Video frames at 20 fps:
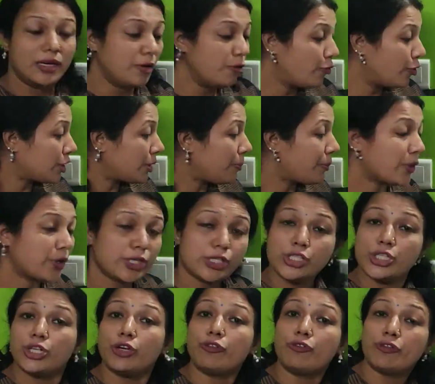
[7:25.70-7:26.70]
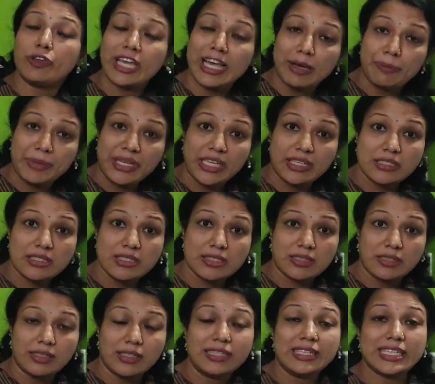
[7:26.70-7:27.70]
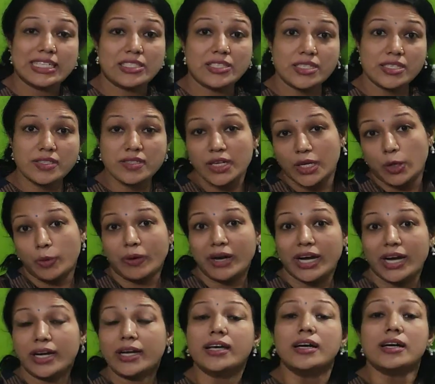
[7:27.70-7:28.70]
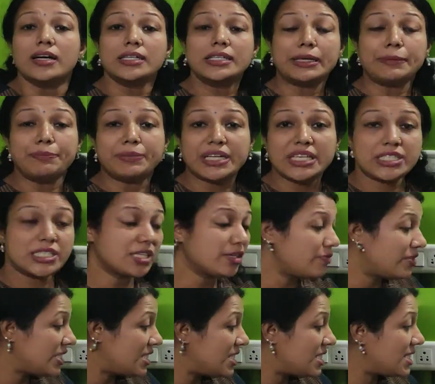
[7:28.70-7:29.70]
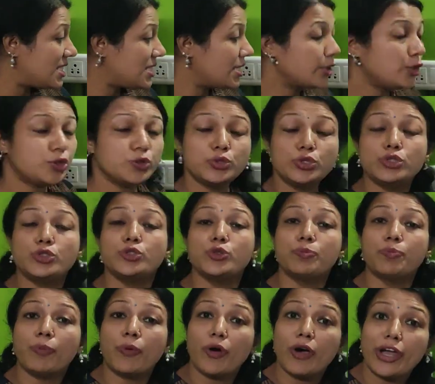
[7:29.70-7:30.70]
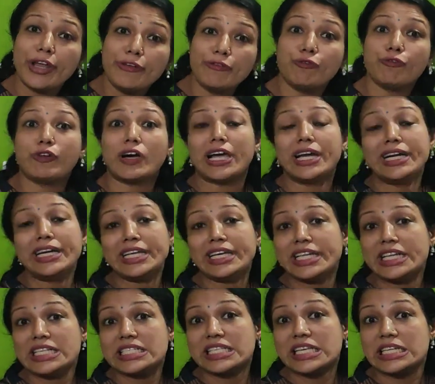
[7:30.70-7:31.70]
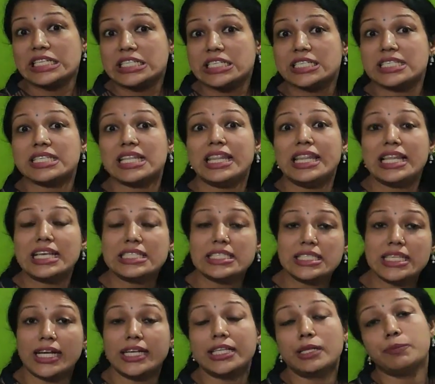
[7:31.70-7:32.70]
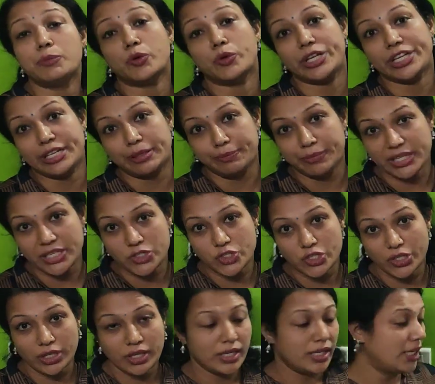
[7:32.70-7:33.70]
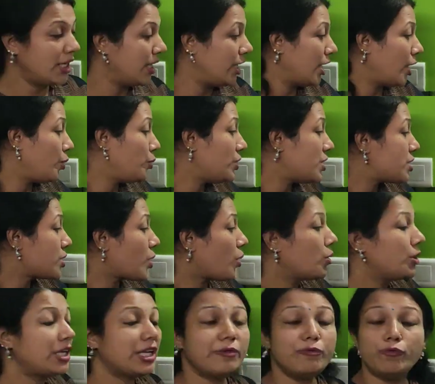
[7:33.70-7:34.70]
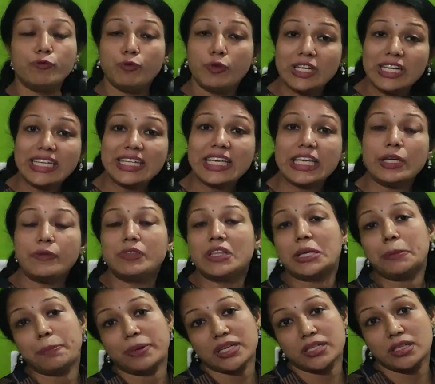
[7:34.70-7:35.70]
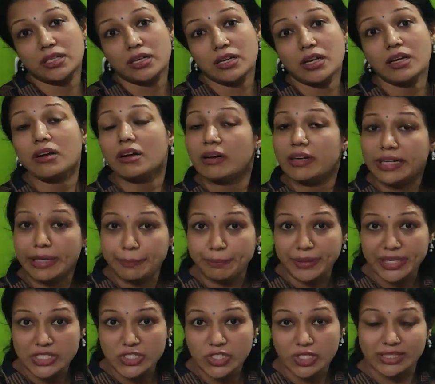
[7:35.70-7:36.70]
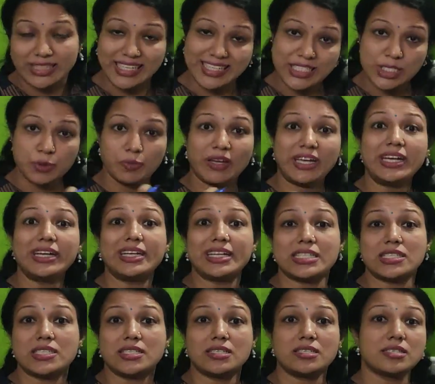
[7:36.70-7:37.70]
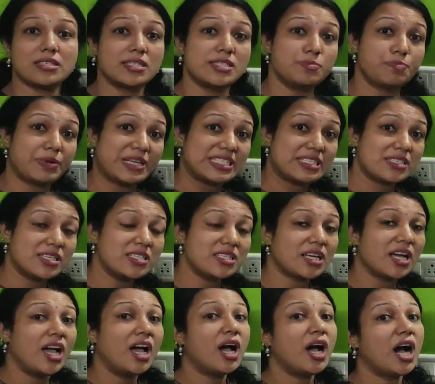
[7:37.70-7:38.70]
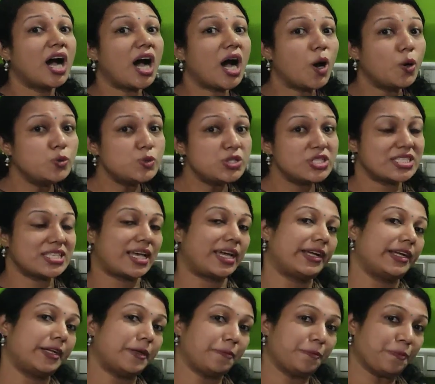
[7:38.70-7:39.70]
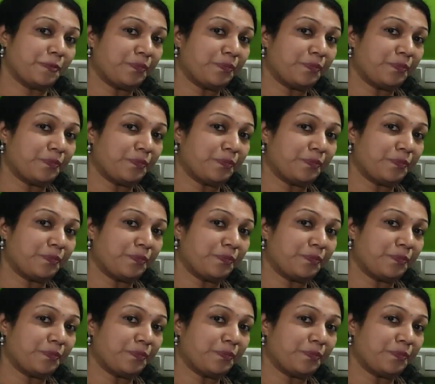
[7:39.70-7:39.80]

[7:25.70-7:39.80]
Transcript: For the production of gametes, testis required a temperature which is 2 to 2.5 degrees Celsius less than the body temperature. Now the scrotum will give that particular temperature. That's why testis is present outside.